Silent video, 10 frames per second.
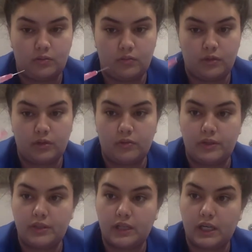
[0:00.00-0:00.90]
We are
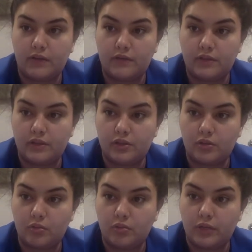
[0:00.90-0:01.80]
going to have the
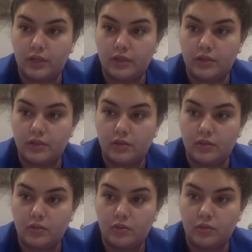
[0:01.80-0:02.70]
0.1
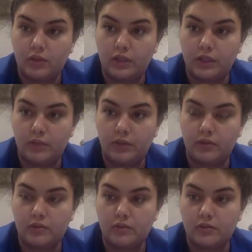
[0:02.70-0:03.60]

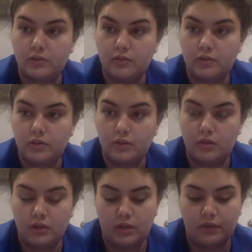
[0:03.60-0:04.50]
mLs
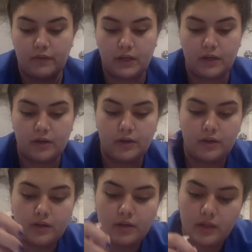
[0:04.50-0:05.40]
of air,
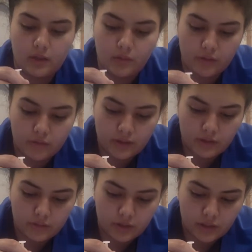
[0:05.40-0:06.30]
and we're going
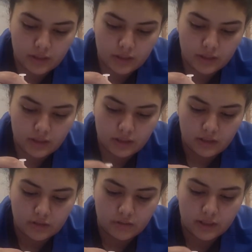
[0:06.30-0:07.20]
to inject it
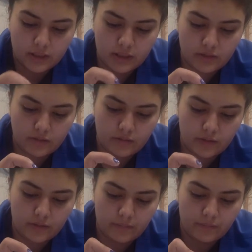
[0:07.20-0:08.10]
directly into the
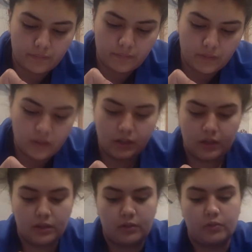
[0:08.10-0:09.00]
vial.
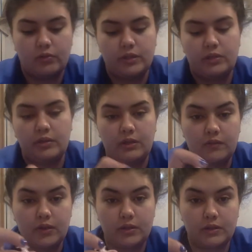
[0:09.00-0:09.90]
Then we're going to
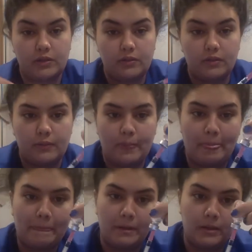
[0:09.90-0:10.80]
invert.
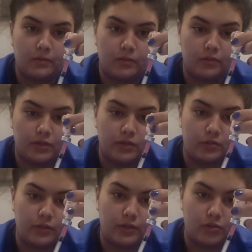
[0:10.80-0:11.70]
We're going to
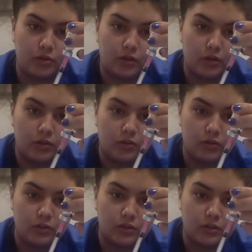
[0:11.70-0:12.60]
withdraw
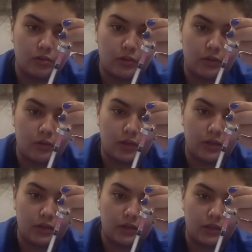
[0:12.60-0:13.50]

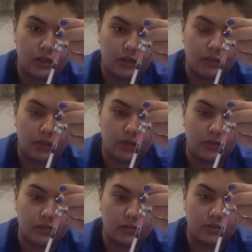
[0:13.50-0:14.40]
0.1
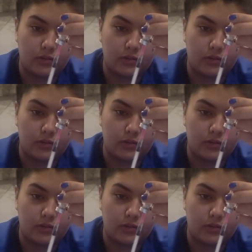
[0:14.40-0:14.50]
mLs.